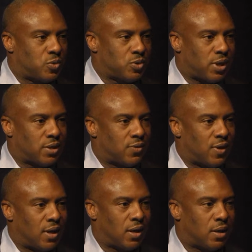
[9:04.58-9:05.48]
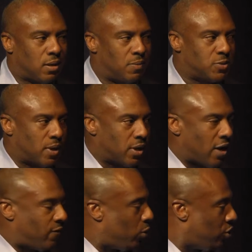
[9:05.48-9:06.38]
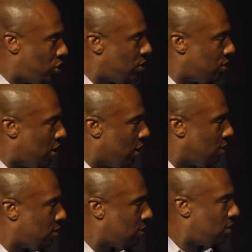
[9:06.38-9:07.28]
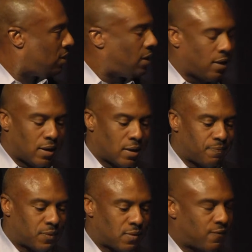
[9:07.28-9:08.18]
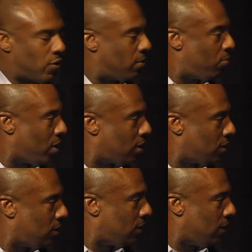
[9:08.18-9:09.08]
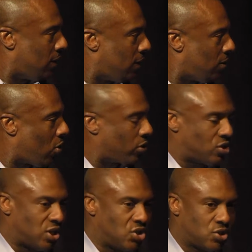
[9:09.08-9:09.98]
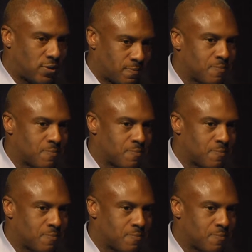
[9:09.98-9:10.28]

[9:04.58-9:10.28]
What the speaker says: we'd just like to thank Ms. McKnight for what she's done for the BREC organization.